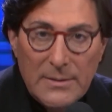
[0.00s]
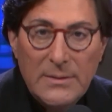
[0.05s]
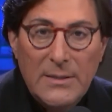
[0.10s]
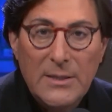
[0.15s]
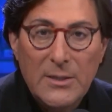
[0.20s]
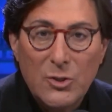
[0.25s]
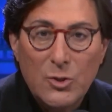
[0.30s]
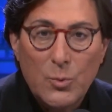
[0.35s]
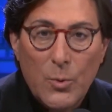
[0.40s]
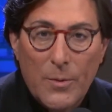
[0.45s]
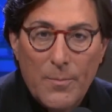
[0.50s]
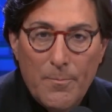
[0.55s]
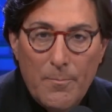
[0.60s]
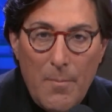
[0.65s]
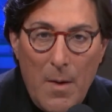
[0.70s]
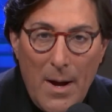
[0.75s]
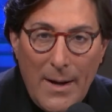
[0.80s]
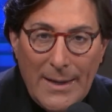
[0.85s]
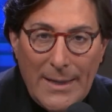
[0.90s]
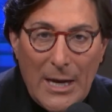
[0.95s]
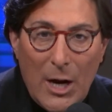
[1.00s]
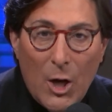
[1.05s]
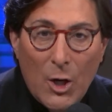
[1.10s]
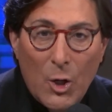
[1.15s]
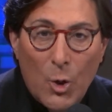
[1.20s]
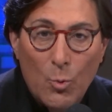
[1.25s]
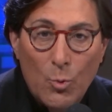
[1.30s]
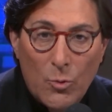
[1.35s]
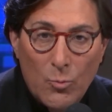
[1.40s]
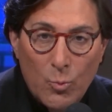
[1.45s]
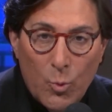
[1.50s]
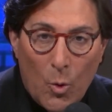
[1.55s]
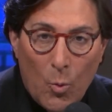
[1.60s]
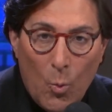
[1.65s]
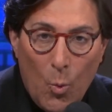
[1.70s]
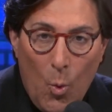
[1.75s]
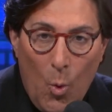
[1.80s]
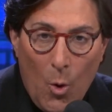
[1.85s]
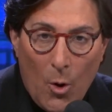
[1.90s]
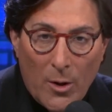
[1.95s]
deals with money on a
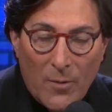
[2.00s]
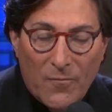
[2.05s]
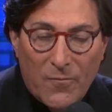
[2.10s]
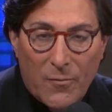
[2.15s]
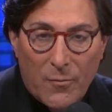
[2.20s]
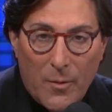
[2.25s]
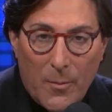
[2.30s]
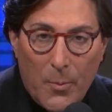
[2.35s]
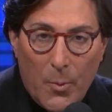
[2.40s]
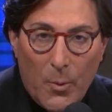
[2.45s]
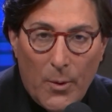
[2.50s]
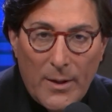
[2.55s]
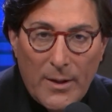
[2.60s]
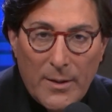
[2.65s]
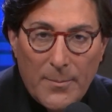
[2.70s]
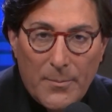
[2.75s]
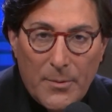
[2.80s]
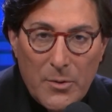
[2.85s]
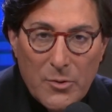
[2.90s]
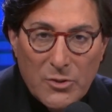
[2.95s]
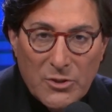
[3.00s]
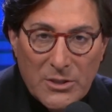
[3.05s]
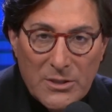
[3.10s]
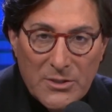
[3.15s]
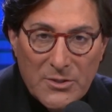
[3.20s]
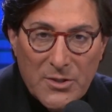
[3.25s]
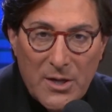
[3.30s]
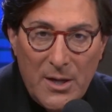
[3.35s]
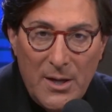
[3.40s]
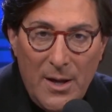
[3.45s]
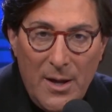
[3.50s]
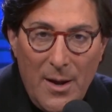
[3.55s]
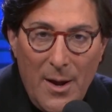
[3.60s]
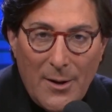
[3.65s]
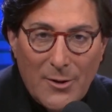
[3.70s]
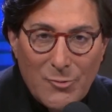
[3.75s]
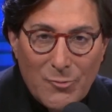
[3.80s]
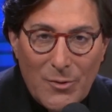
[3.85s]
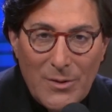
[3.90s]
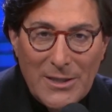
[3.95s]
reward for reporting abuses,
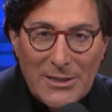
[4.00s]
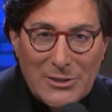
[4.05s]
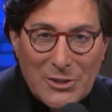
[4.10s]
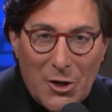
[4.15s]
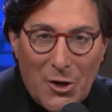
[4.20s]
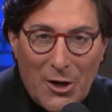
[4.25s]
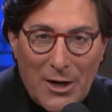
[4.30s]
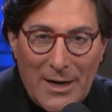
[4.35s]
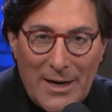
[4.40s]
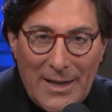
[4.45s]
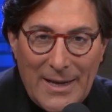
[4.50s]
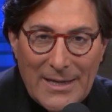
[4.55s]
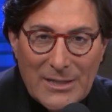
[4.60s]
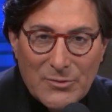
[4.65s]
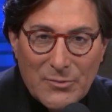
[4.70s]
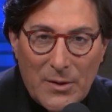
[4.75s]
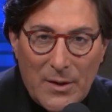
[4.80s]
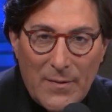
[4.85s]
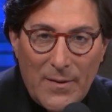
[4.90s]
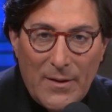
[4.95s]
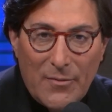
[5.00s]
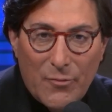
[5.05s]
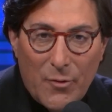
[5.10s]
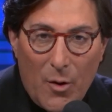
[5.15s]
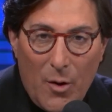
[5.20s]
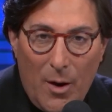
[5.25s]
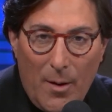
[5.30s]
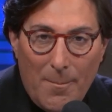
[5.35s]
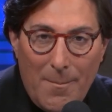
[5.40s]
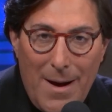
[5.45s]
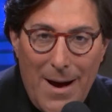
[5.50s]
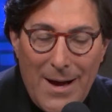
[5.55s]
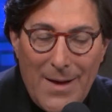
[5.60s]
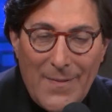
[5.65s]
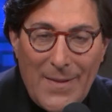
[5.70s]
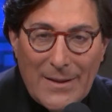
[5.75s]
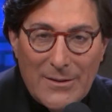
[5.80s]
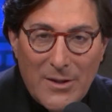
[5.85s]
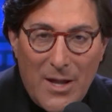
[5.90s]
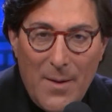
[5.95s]
really targeting Israel. And they
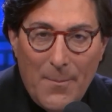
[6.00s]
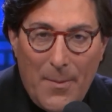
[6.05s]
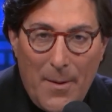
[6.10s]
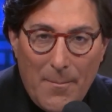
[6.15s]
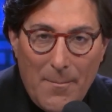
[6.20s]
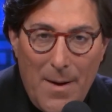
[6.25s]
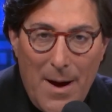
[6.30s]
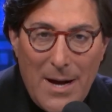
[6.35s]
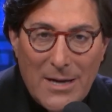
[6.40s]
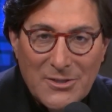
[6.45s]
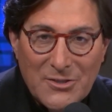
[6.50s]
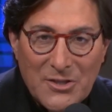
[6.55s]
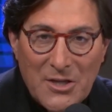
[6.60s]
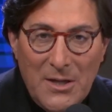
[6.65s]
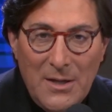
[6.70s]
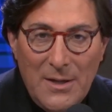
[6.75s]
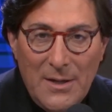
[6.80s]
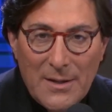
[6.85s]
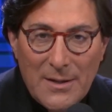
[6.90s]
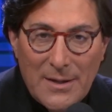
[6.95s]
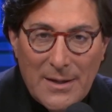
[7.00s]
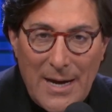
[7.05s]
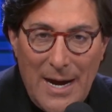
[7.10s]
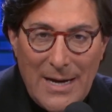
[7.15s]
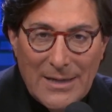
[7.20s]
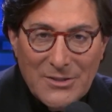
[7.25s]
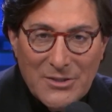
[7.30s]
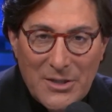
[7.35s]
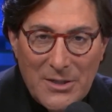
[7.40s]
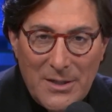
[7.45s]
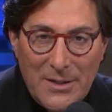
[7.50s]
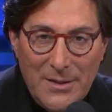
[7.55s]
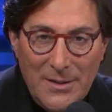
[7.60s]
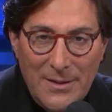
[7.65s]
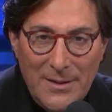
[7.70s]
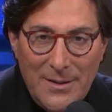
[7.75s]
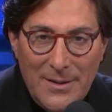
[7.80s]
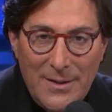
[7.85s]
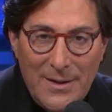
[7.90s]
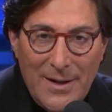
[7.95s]
lump Hamas, Gaza,
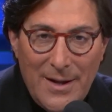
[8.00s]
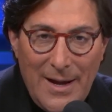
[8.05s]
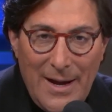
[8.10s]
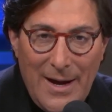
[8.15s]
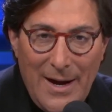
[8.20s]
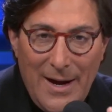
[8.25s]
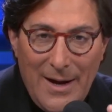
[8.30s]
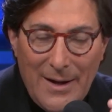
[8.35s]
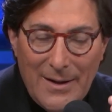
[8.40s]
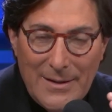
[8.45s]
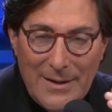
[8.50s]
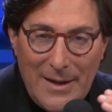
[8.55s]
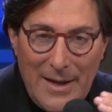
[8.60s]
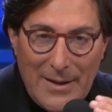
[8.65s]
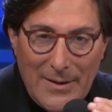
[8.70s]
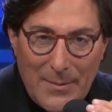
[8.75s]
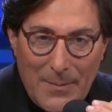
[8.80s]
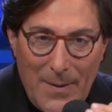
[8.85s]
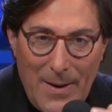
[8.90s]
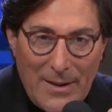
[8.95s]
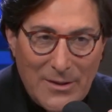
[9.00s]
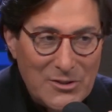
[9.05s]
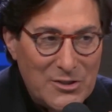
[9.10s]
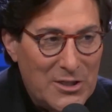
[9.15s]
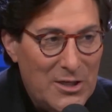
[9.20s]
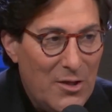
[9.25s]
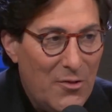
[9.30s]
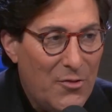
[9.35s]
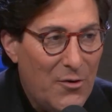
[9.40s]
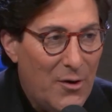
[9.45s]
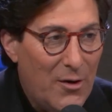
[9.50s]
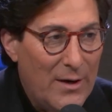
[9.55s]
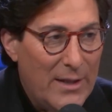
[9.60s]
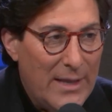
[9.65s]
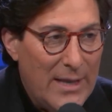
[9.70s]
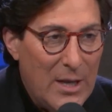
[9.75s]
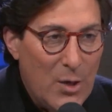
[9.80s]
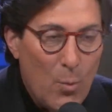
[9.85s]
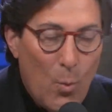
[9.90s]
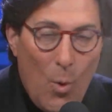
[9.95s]
and the Palestinian Authority
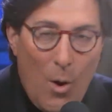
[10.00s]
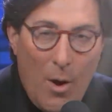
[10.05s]
in